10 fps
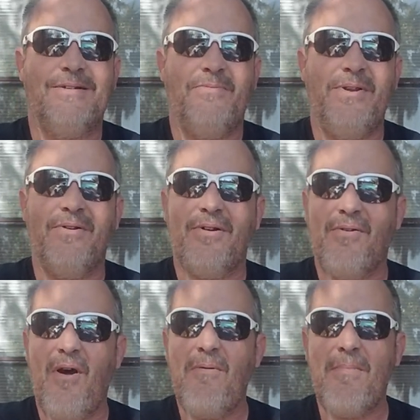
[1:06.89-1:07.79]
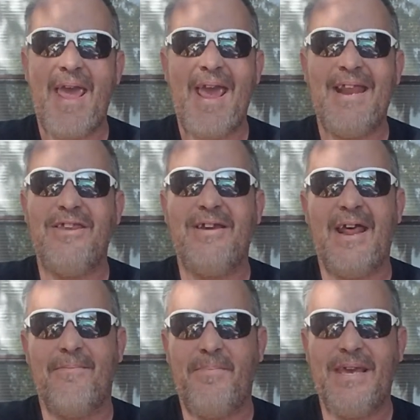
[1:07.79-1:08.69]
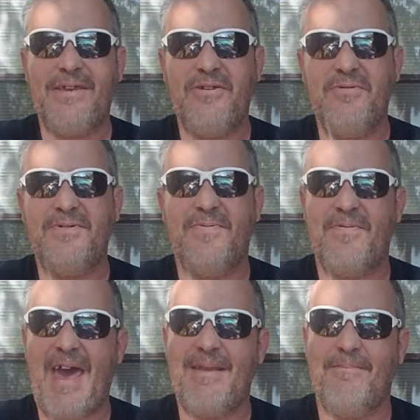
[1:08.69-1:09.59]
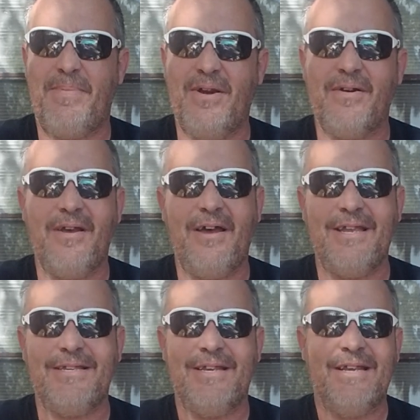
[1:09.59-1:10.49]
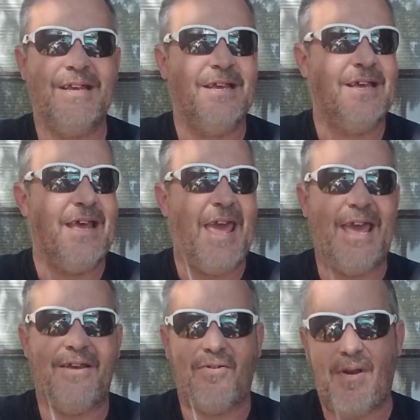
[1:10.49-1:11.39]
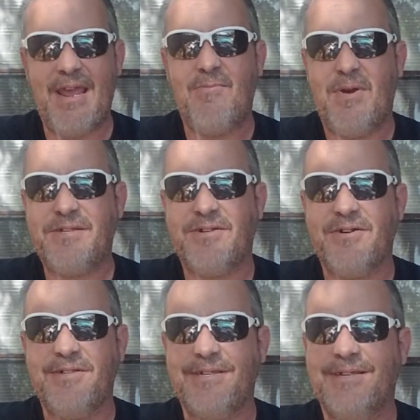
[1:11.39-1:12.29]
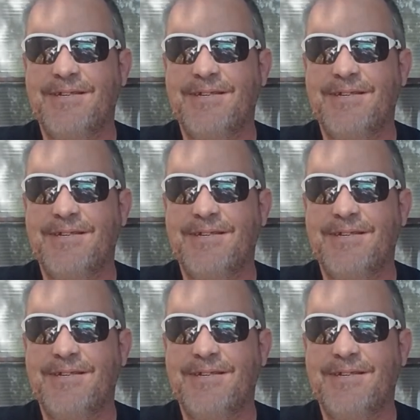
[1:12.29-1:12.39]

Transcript: when you're a grown man and you got a big, huge, fat beer gut and gray whiskers,